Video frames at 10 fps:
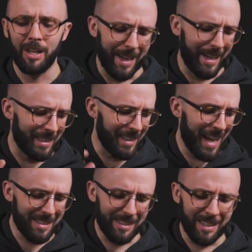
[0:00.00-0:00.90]
And
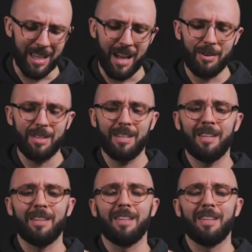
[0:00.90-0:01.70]
lastly, everything